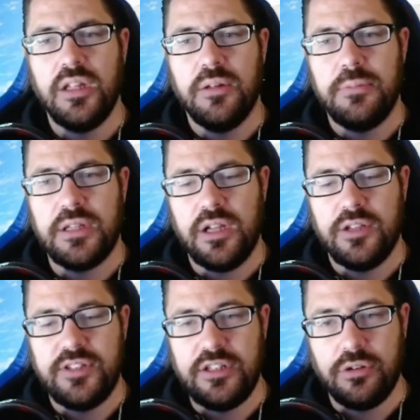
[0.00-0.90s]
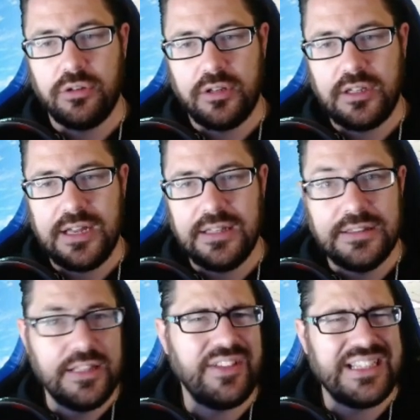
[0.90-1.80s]
because then you're kind of
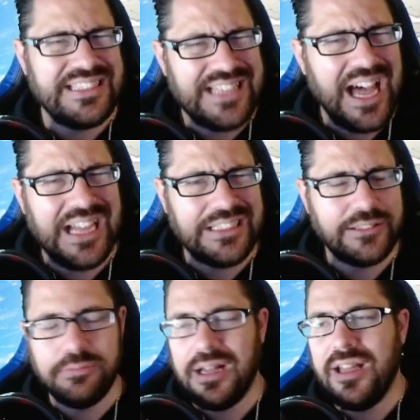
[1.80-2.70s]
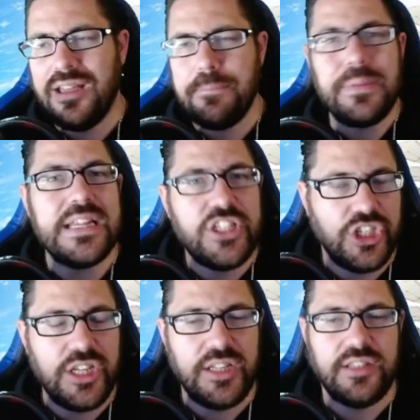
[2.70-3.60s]
living and dying by
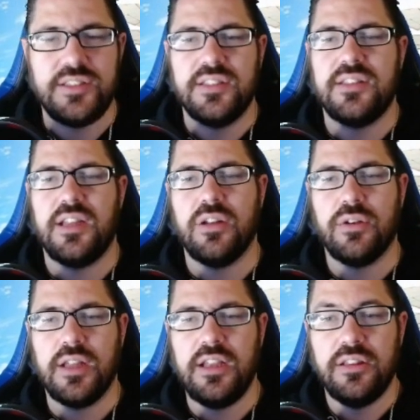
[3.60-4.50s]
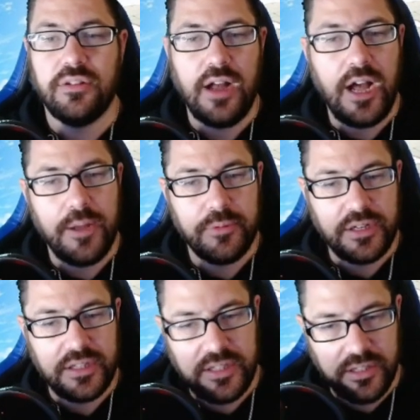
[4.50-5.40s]
PGs. It's like, okay, either I'm going
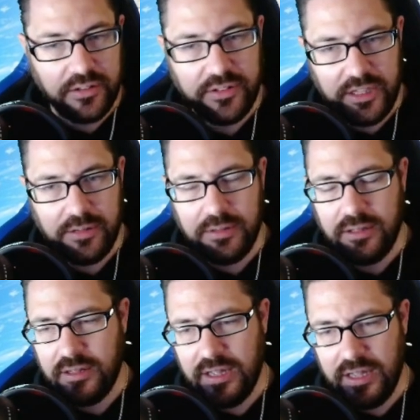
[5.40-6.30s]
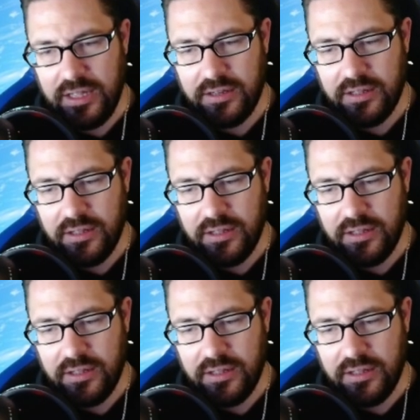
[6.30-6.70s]
to kill them and